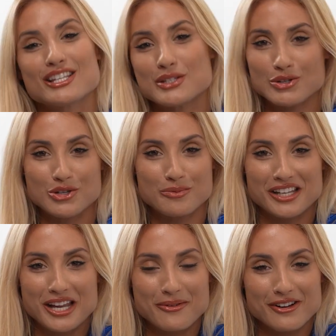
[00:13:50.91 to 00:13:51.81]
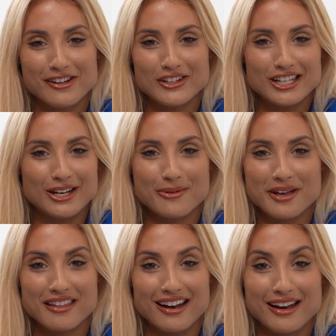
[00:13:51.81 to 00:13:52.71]
the social media world in a
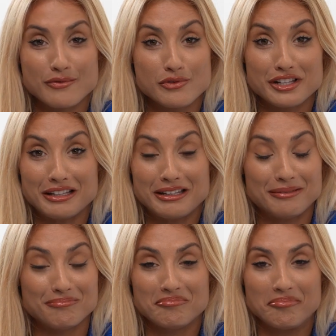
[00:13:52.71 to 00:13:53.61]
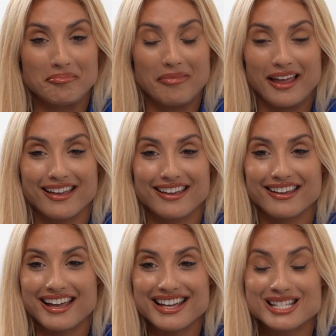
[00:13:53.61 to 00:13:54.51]
way that I never really
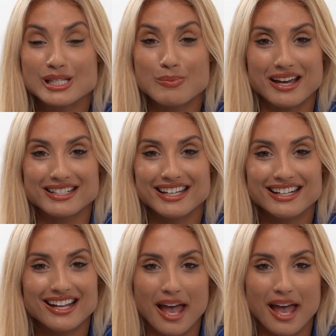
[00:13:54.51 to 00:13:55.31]
expected.